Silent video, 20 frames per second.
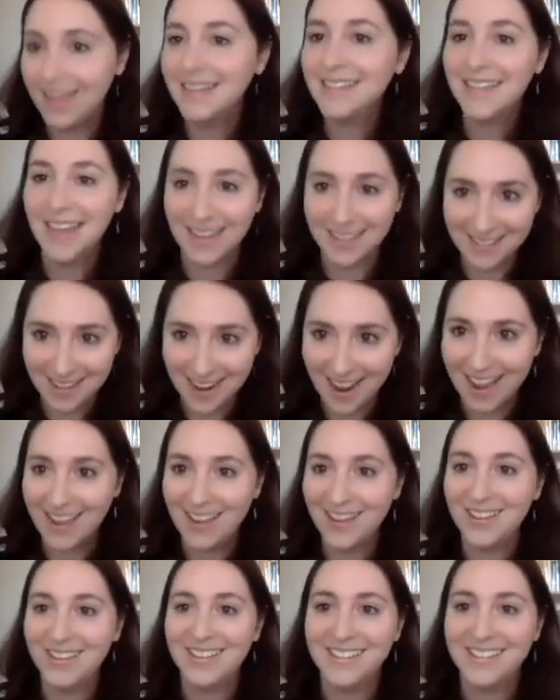like
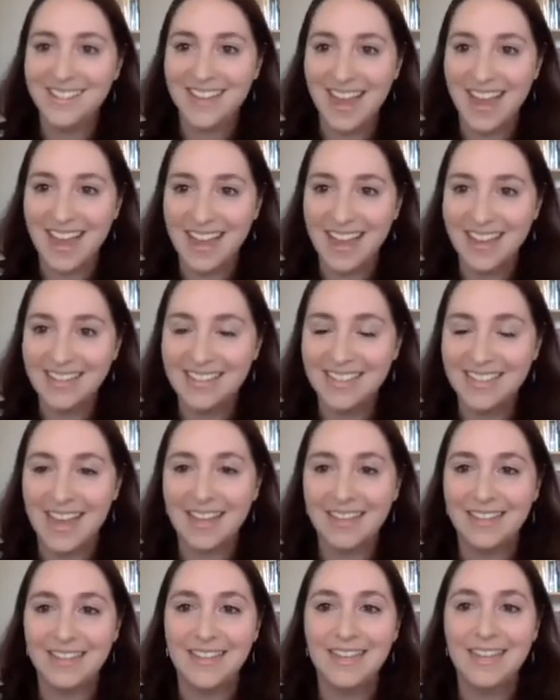textiles, yeah, yeah,
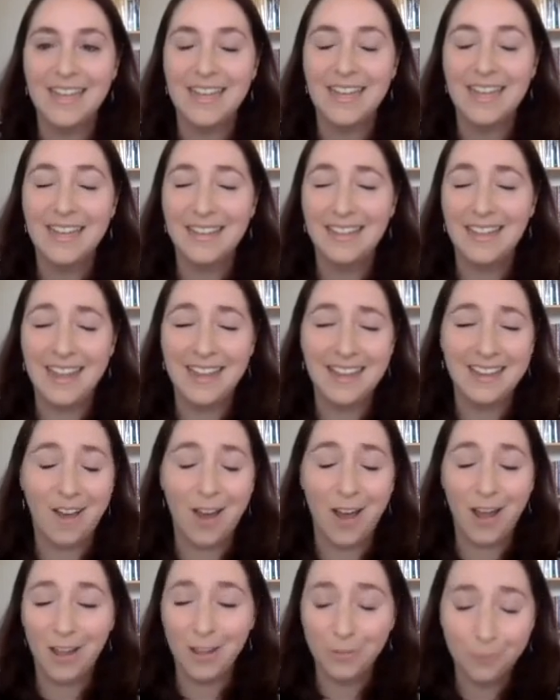exactly, like
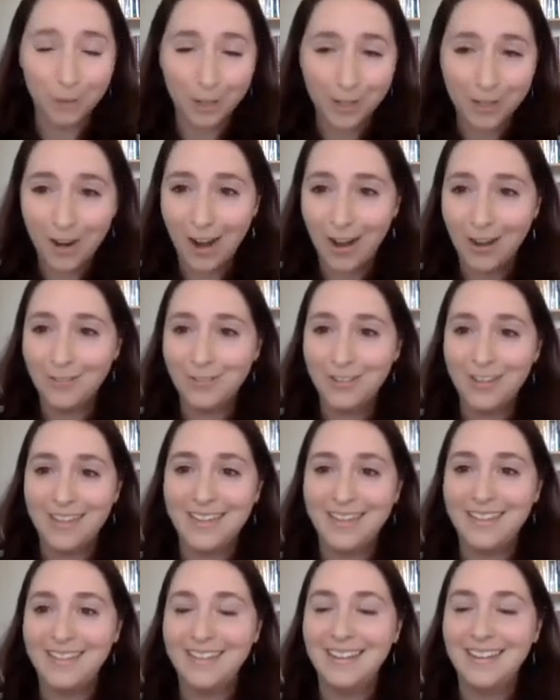olive wood
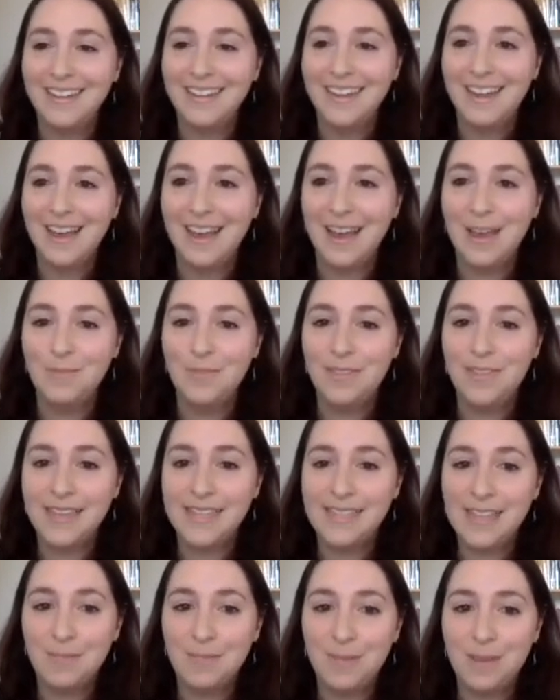carving, um,
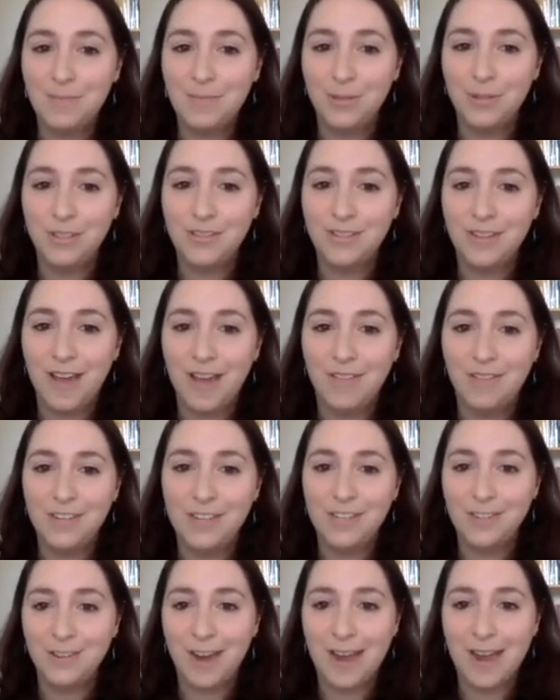things that people often
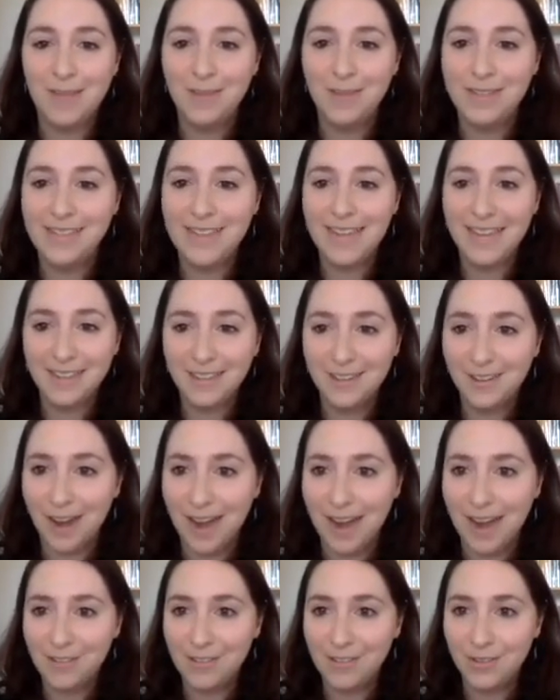describe as
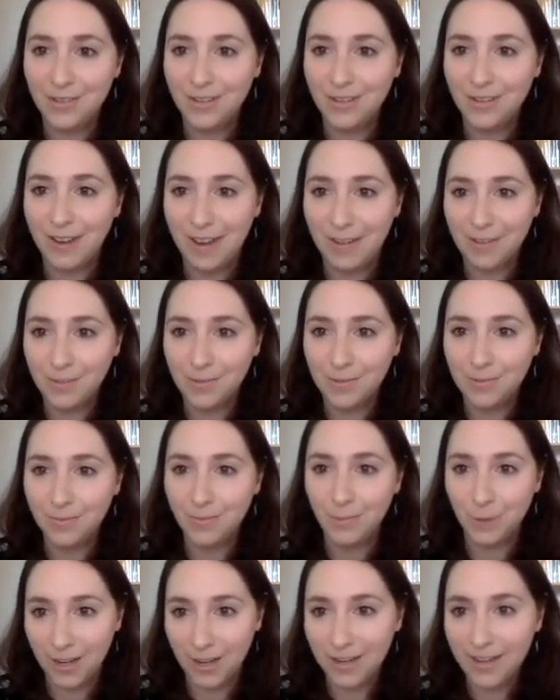handicrafts or crafts
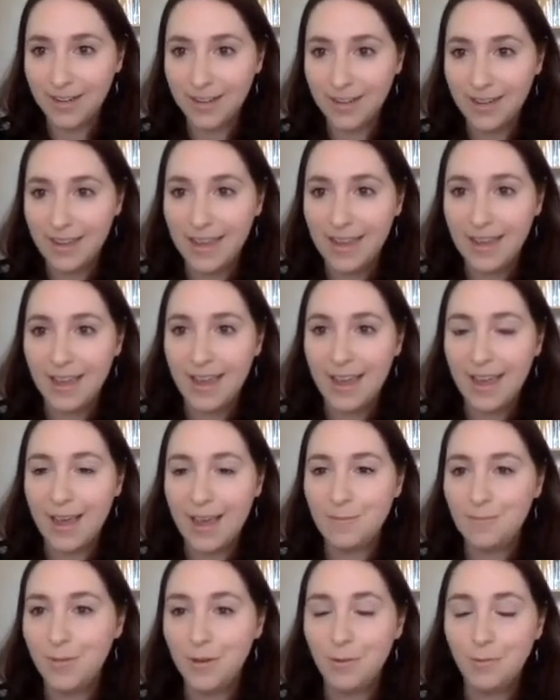work. Yeah.
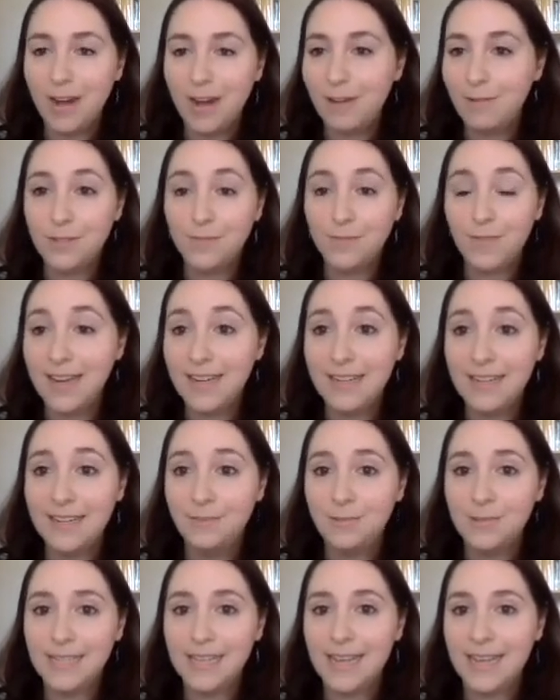Um, but what I was
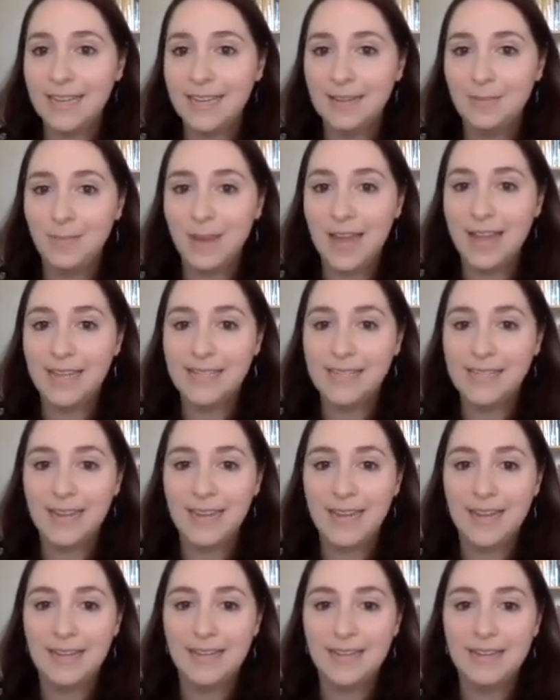finding was that in
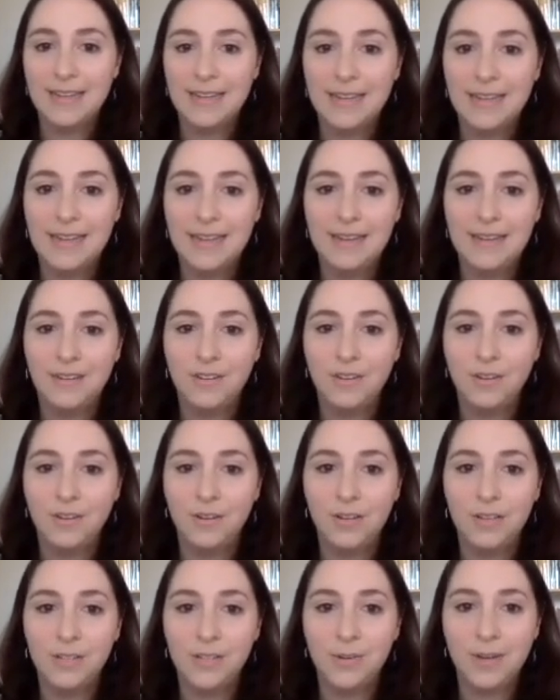Palestine in the
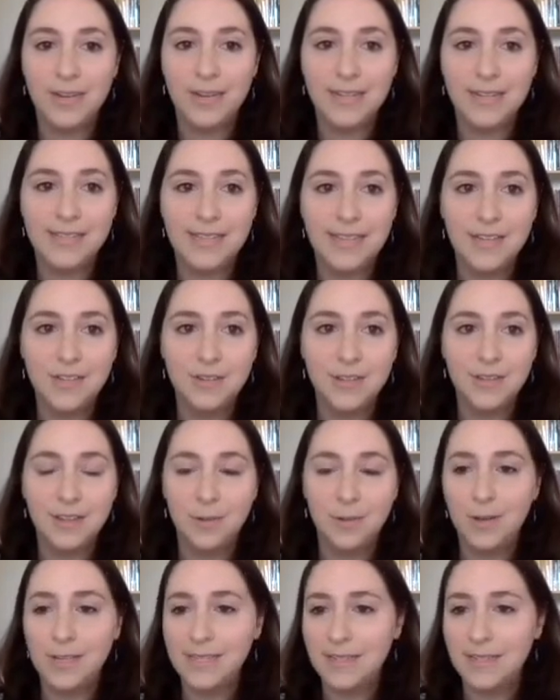early 20th century,
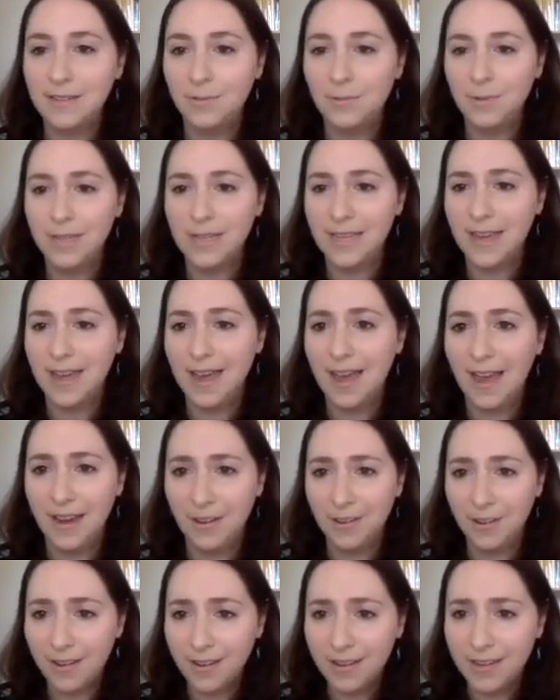there wasn't really a
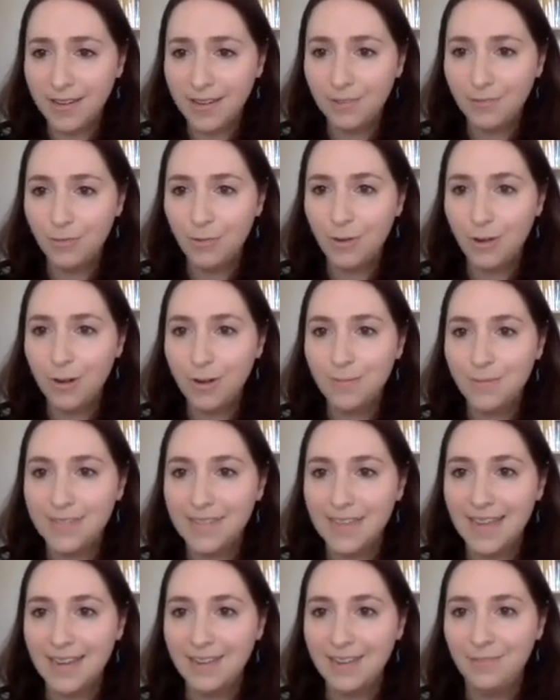hierarchy of forms,
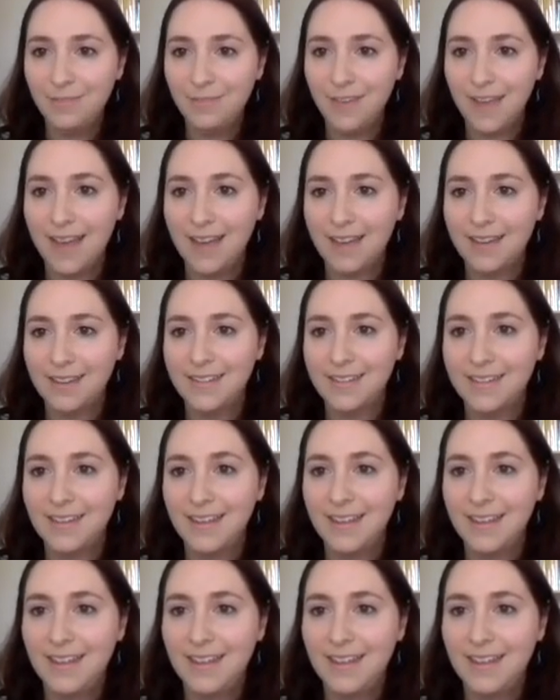and in fact,